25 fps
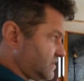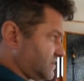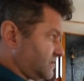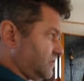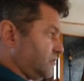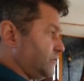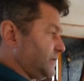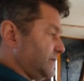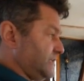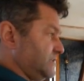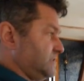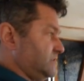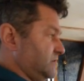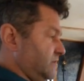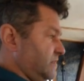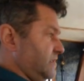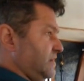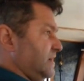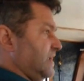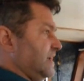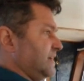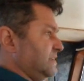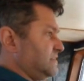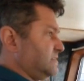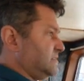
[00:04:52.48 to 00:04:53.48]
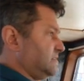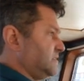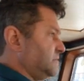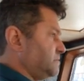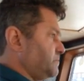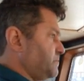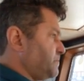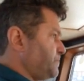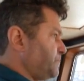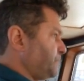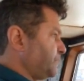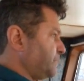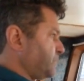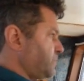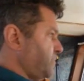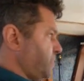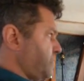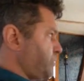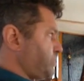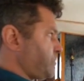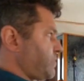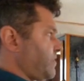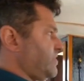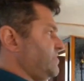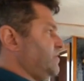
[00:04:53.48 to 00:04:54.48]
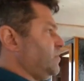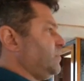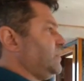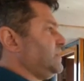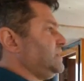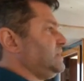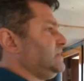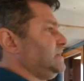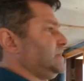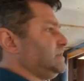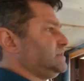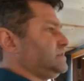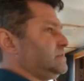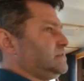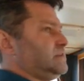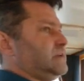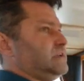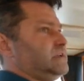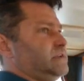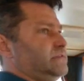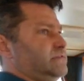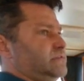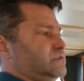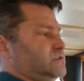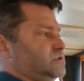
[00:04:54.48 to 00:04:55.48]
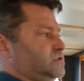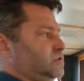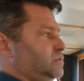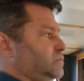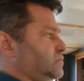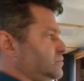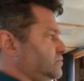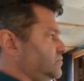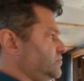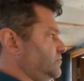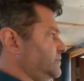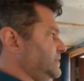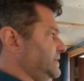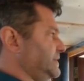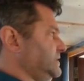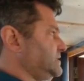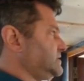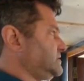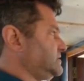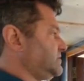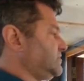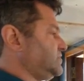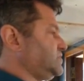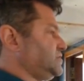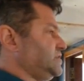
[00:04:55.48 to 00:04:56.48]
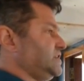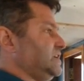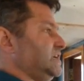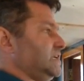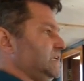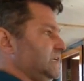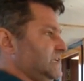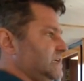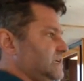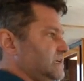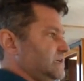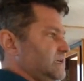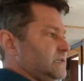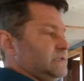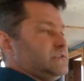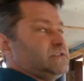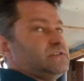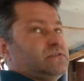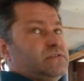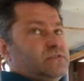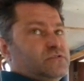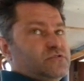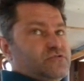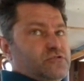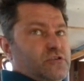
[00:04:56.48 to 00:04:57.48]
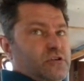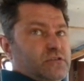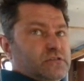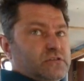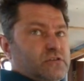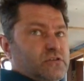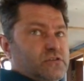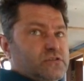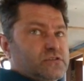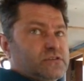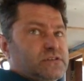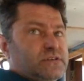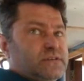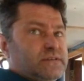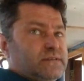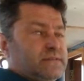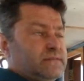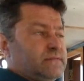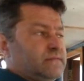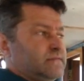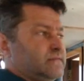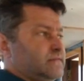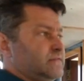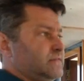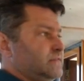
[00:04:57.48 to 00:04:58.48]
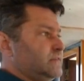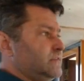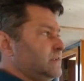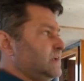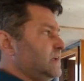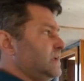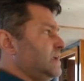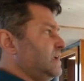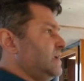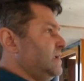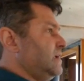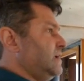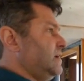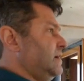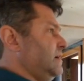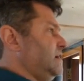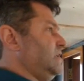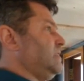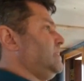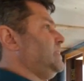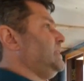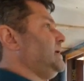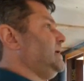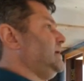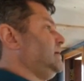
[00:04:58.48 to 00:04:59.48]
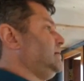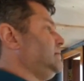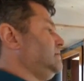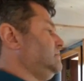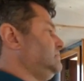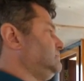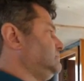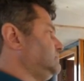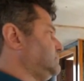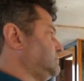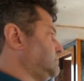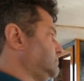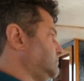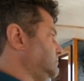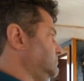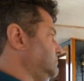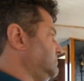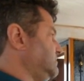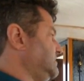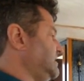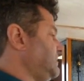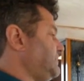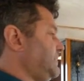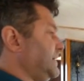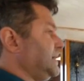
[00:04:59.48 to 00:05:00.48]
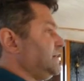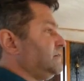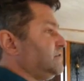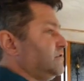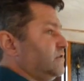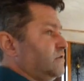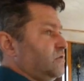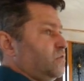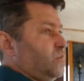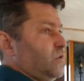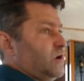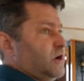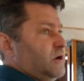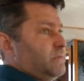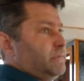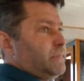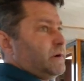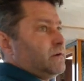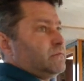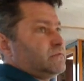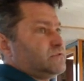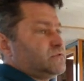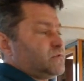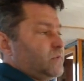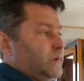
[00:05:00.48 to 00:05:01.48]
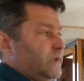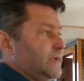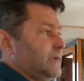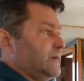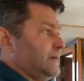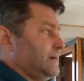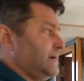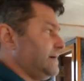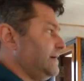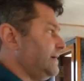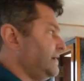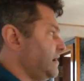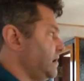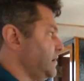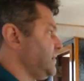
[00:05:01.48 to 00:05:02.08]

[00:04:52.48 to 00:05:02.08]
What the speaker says: going to the net, and then when you get to the end of the 200 meters of chain, it connects to the trawl doors, and then depending on whereabouts we are,